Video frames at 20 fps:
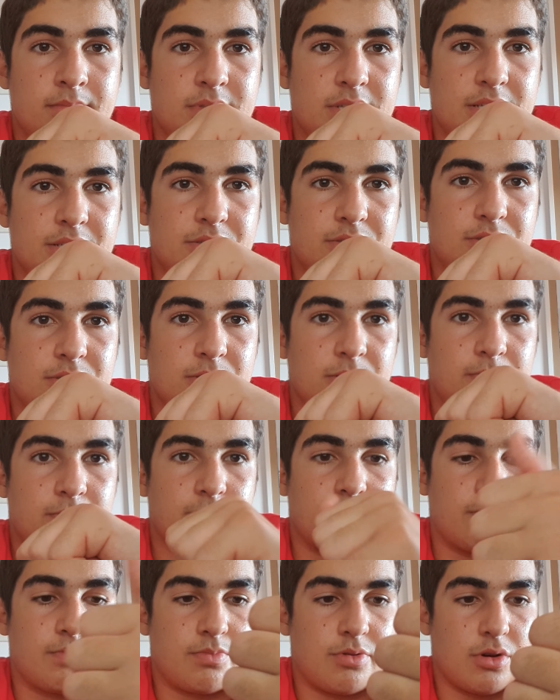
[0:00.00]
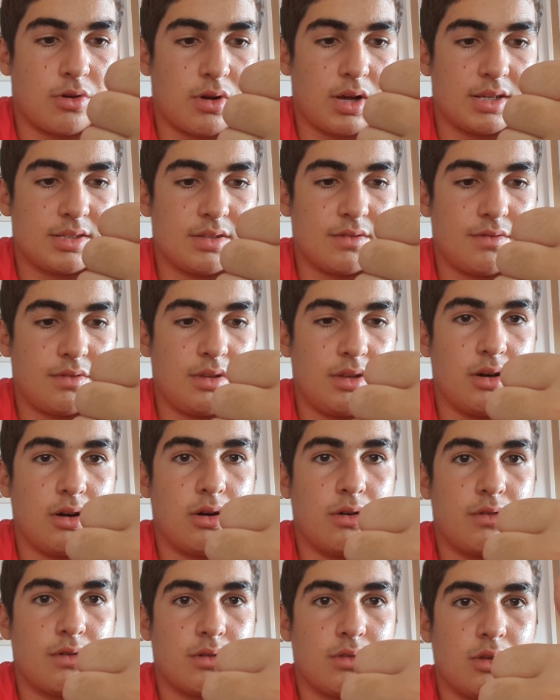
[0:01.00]
is to progressively
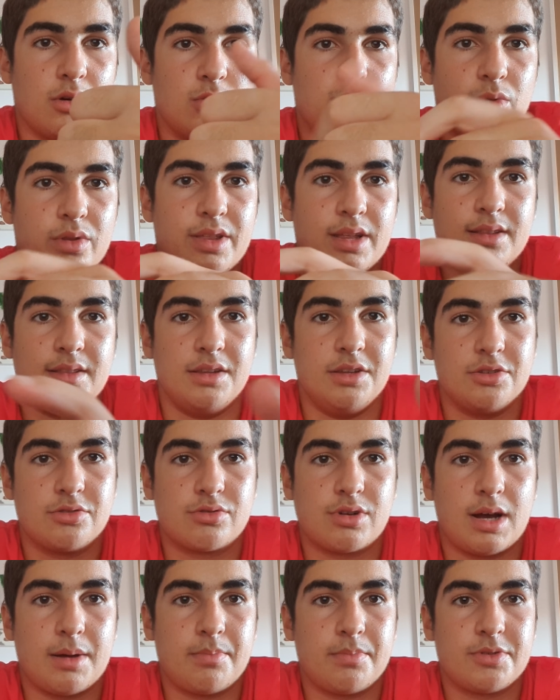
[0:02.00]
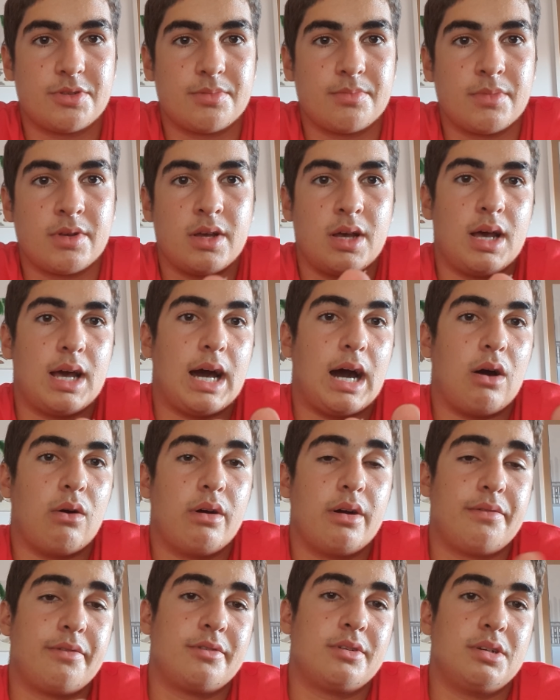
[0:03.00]
overload within these reps.
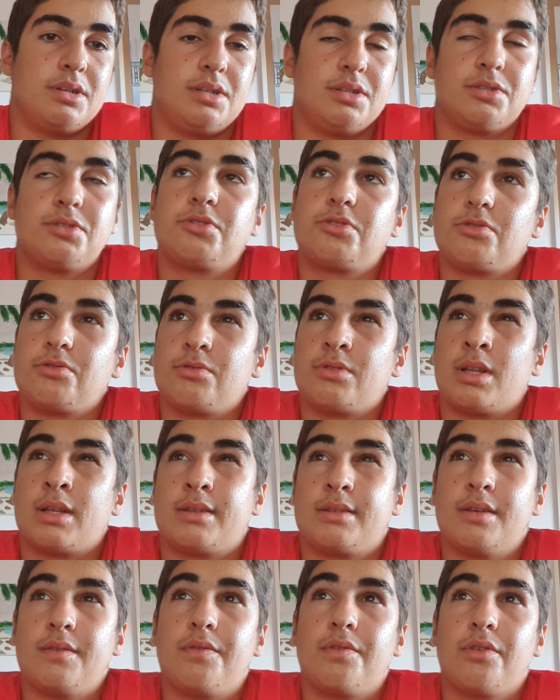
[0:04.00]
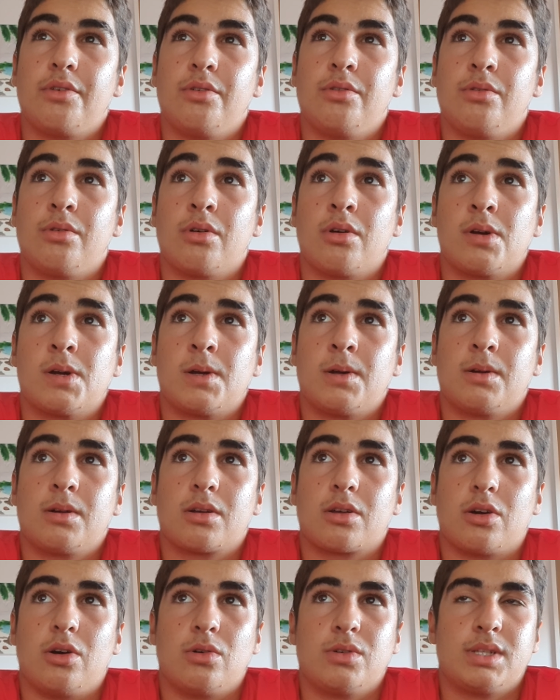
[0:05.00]
However, it is true that if you
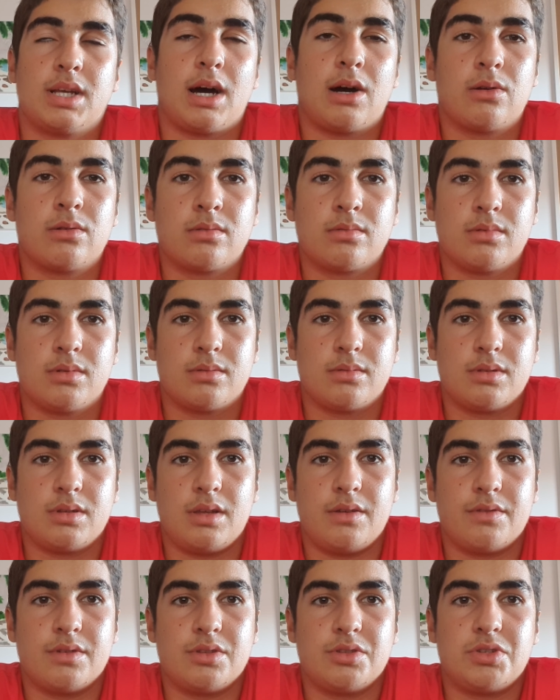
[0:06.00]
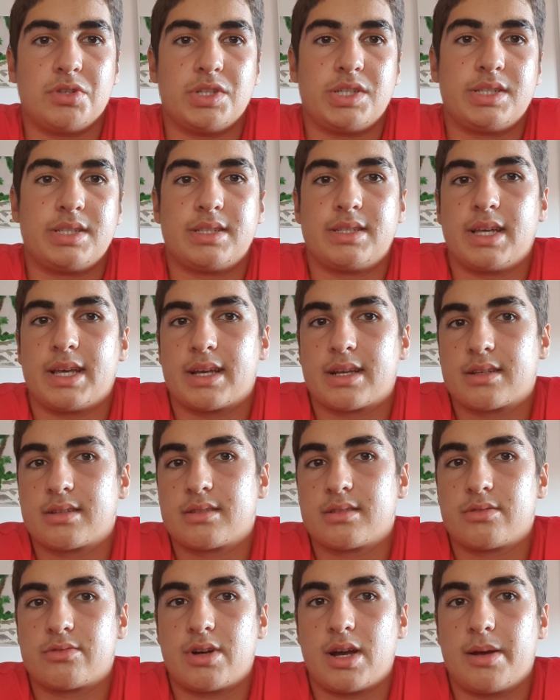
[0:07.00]
go down even to
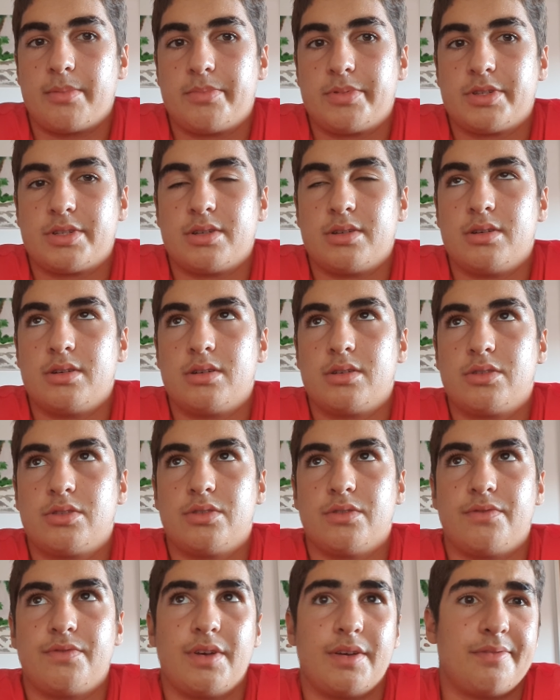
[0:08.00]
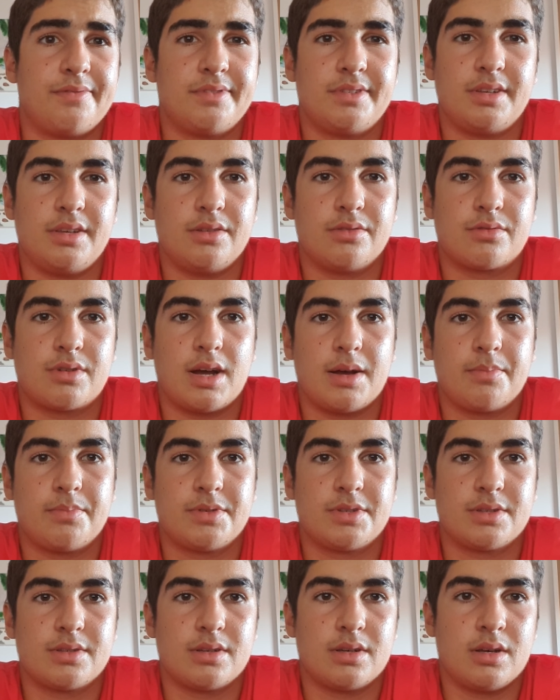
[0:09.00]
6 reps to 15
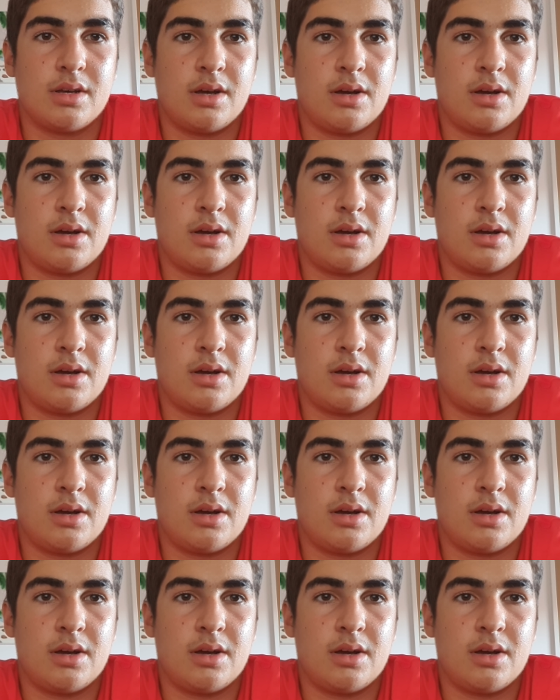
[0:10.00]
reps,